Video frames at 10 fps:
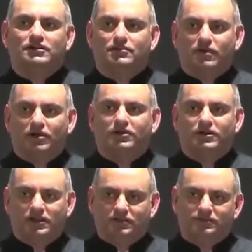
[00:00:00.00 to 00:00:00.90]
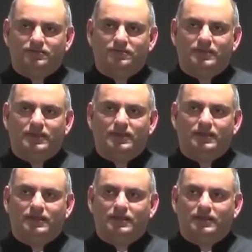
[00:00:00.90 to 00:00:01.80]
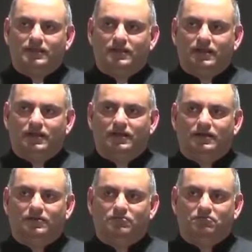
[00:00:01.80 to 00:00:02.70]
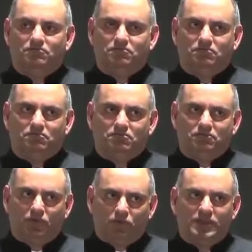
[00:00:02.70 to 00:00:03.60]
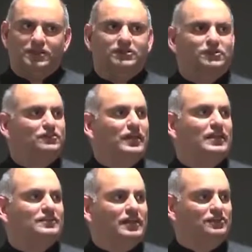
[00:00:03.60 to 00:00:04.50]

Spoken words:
the marketing, the weaker the sales